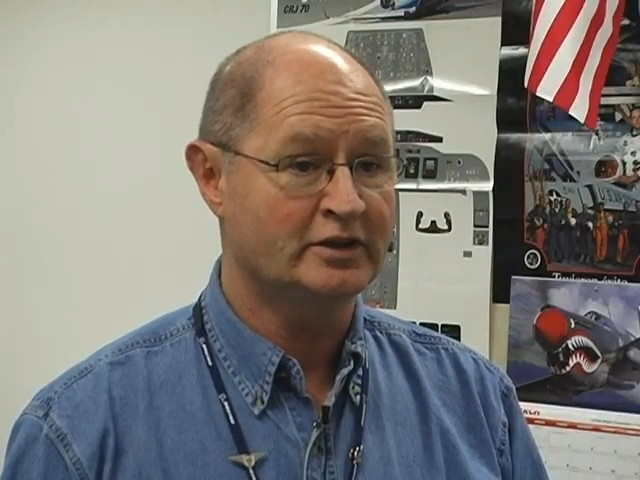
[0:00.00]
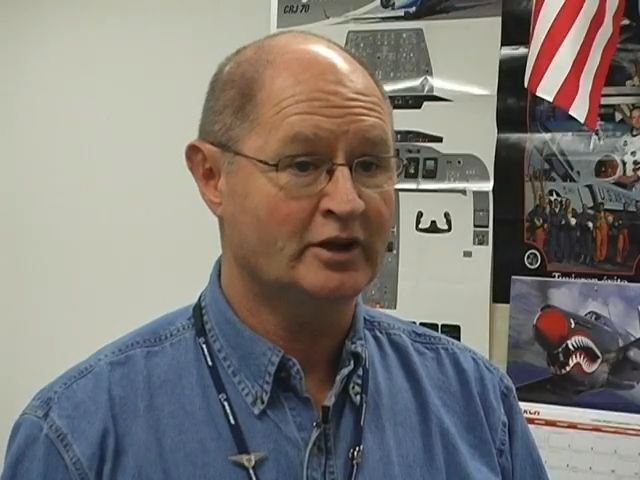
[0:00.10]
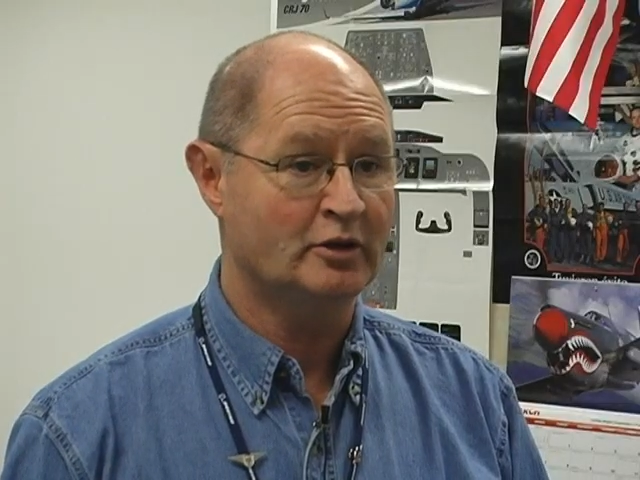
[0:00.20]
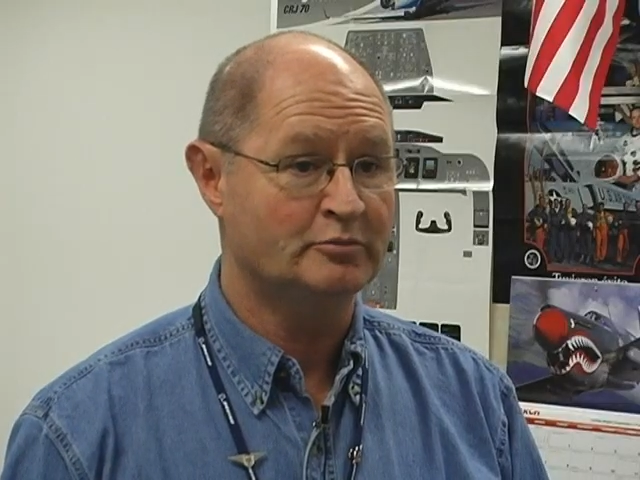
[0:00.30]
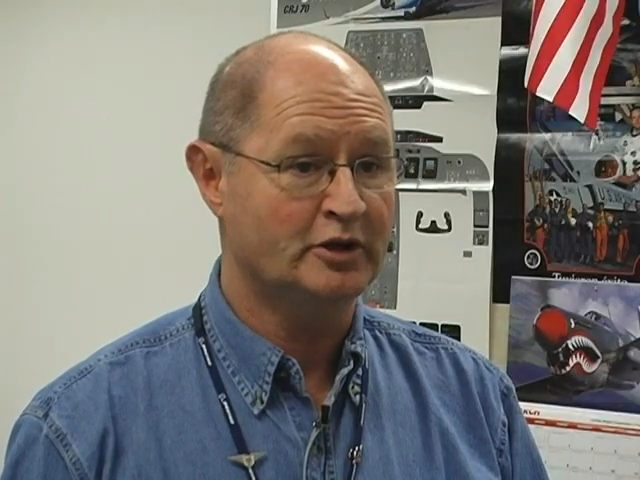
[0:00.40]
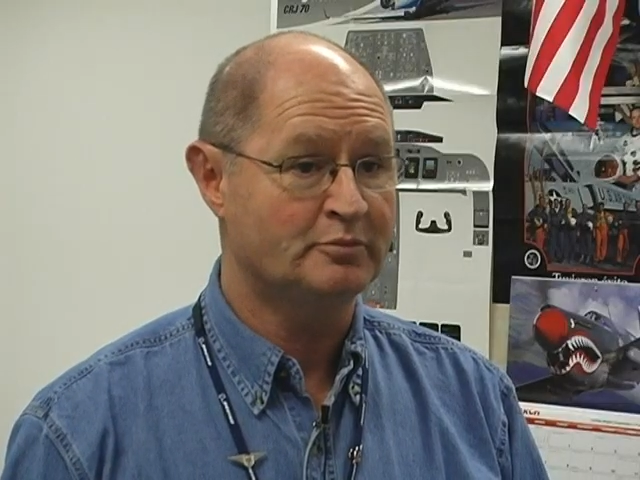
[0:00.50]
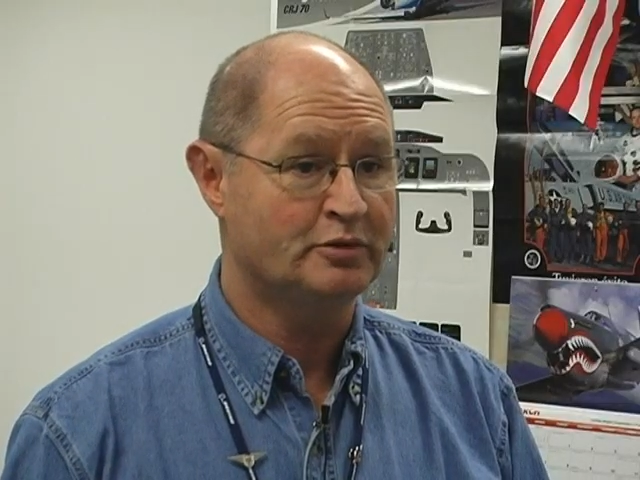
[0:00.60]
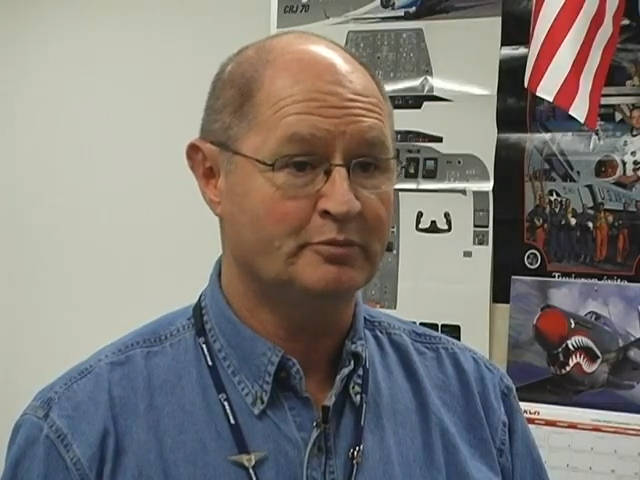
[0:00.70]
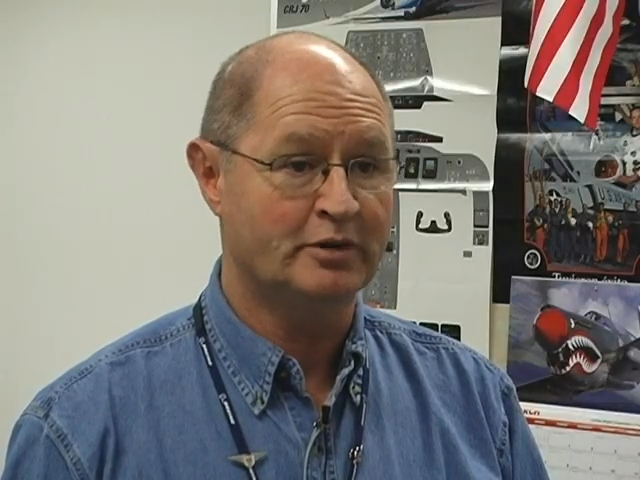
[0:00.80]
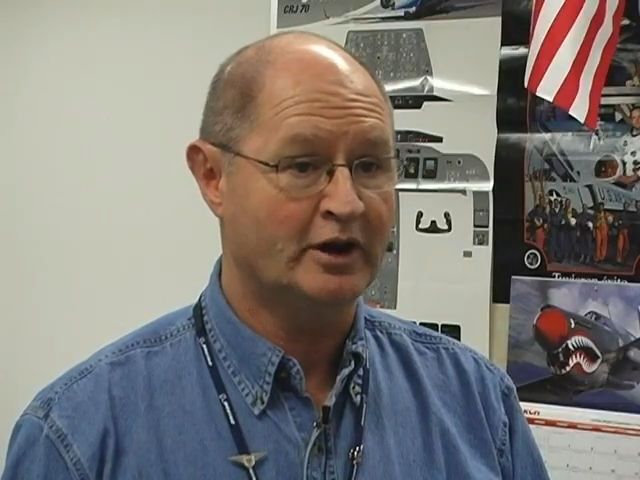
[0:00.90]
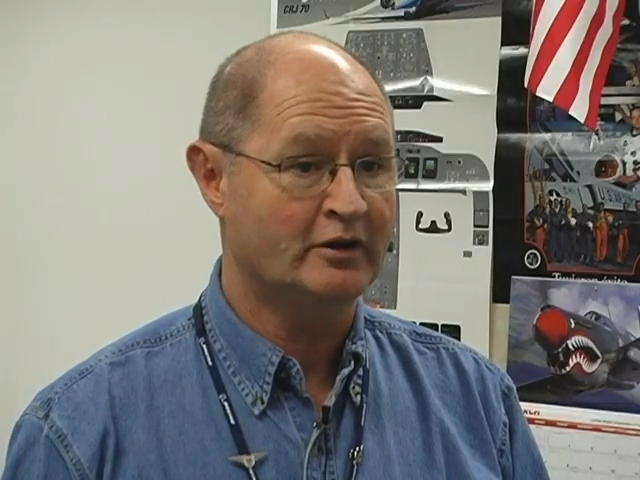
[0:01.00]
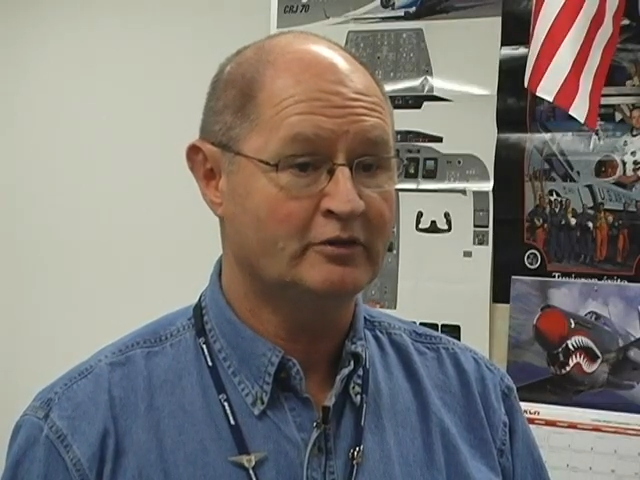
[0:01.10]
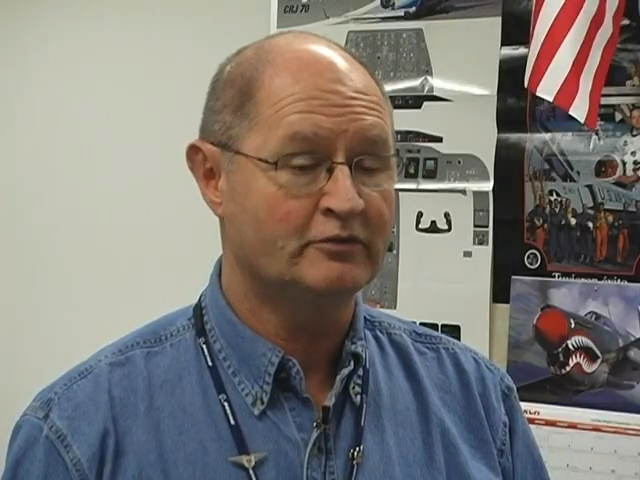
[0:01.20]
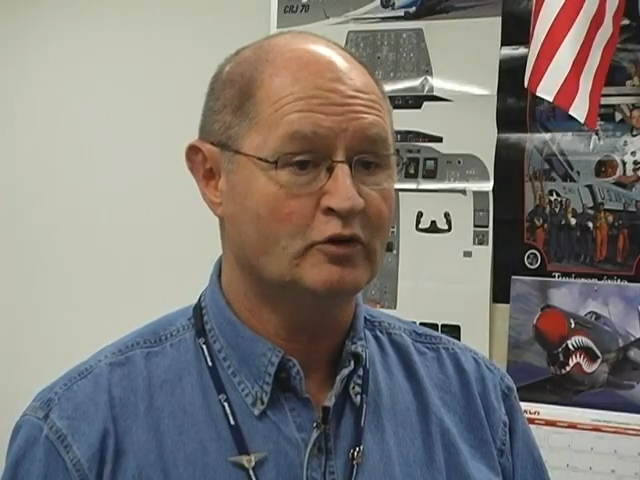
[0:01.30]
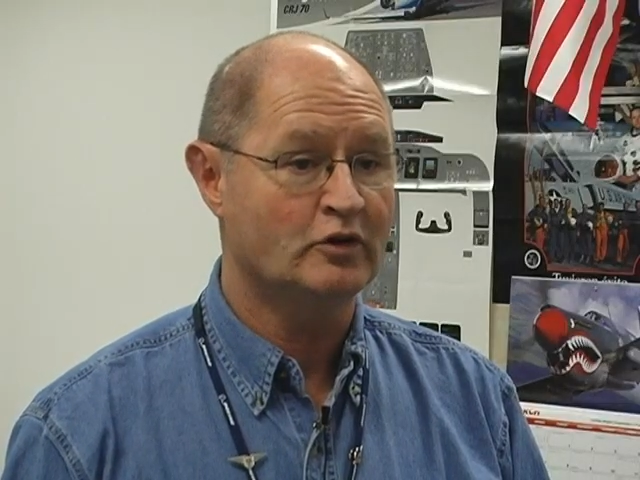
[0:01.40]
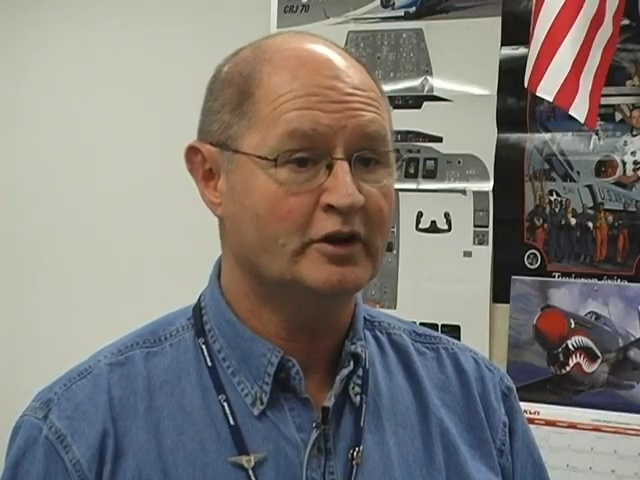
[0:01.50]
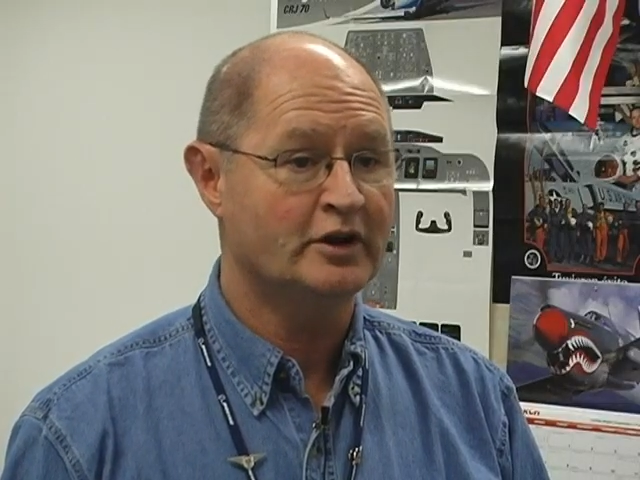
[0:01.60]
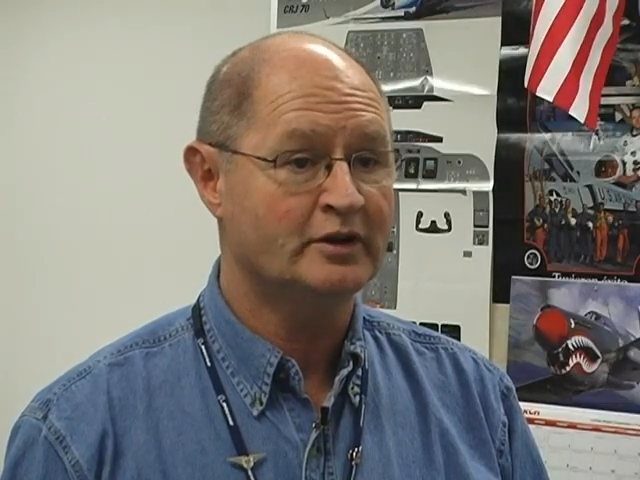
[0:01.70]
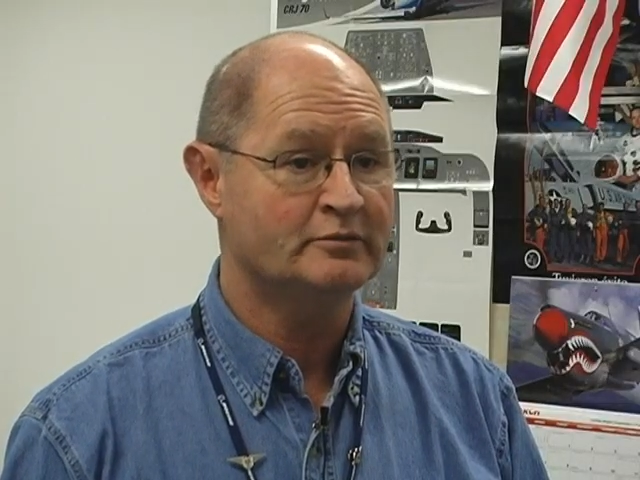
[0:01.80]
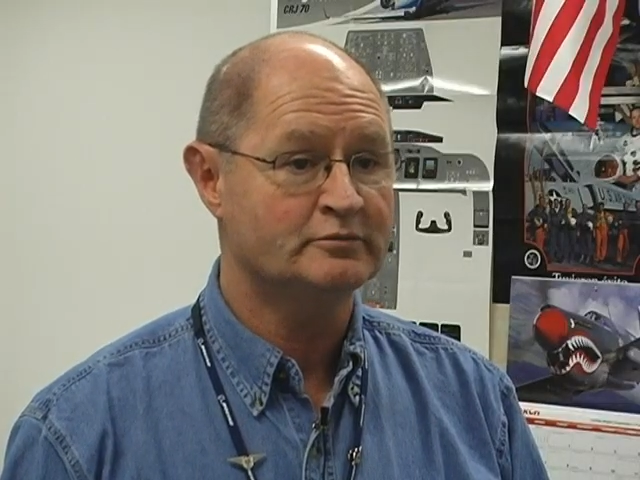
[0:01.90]
they'll be prepared for
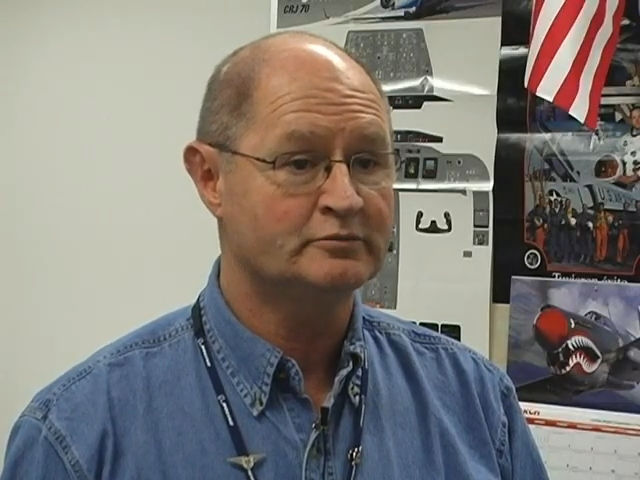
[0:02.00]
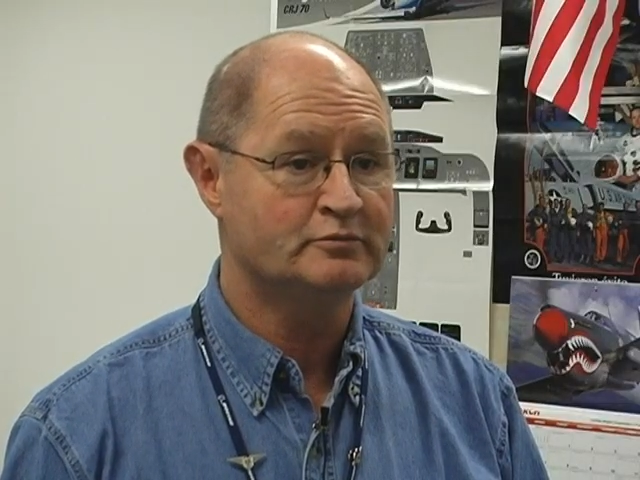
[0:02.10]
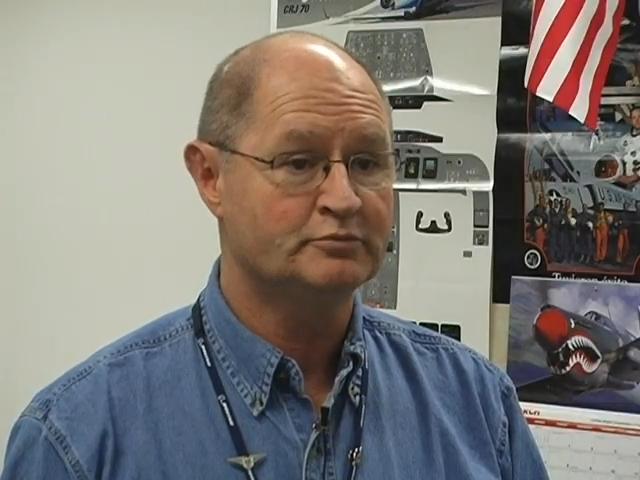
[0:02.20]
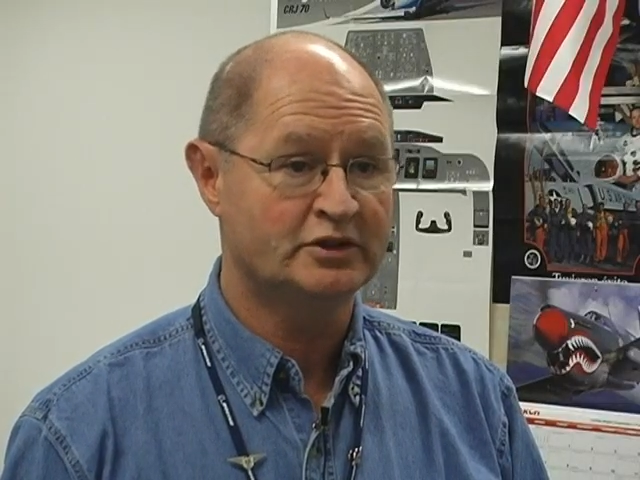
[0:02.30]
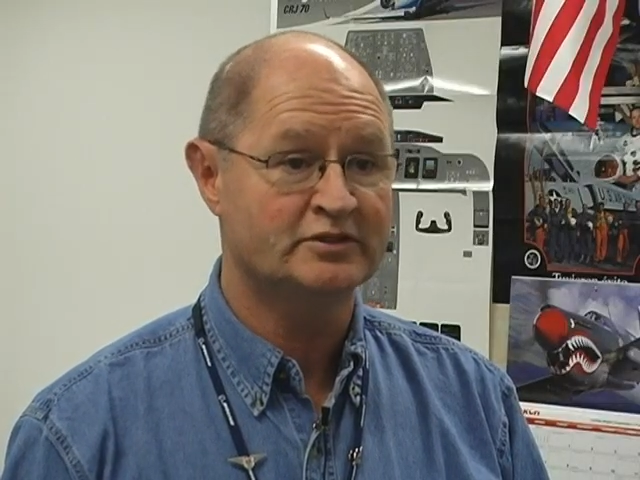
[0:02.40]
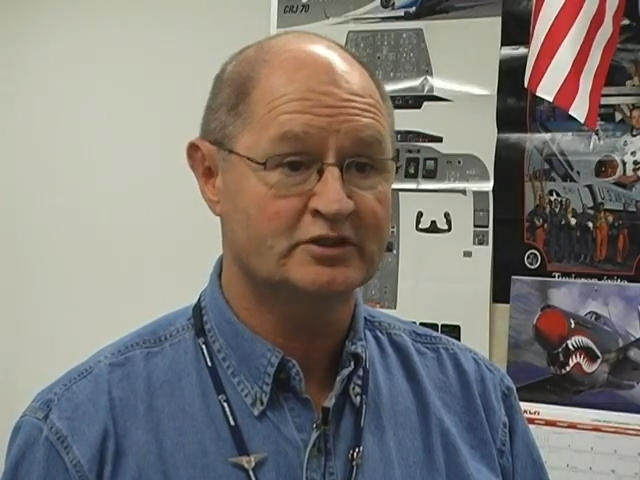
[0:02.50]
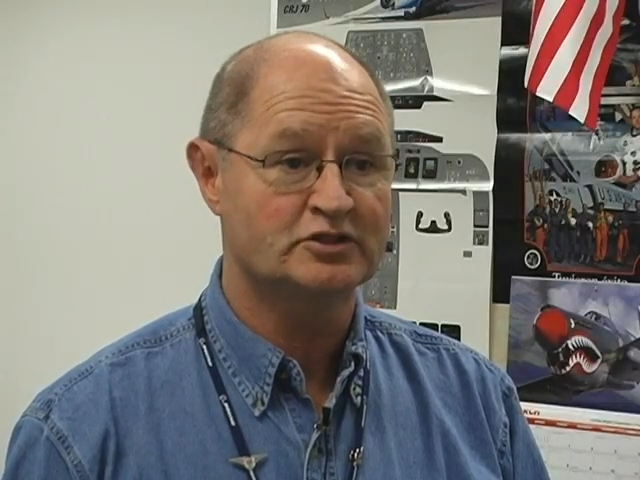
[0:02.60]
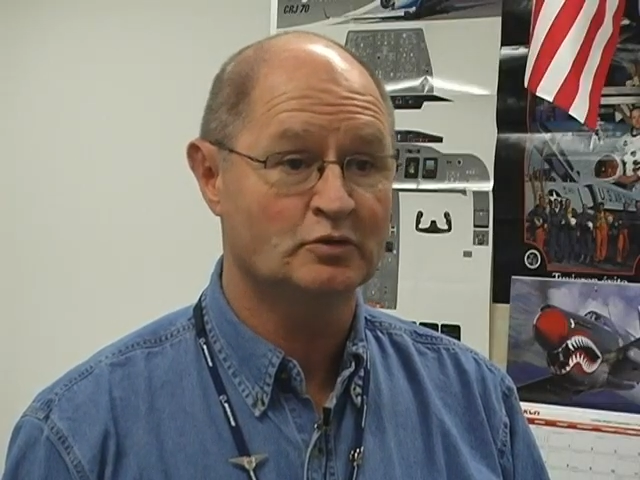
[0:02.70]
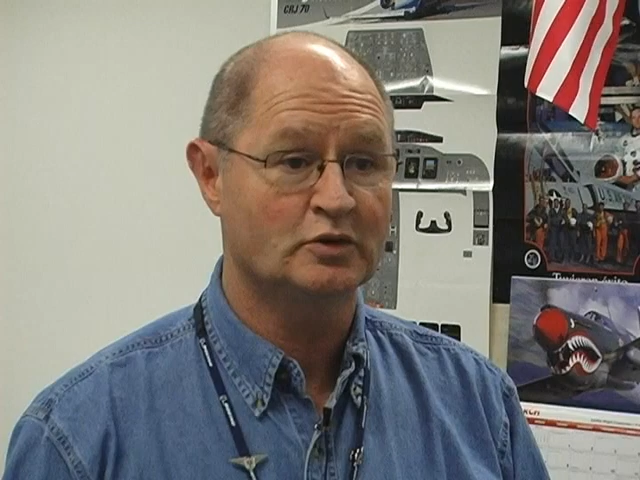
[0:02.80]
a position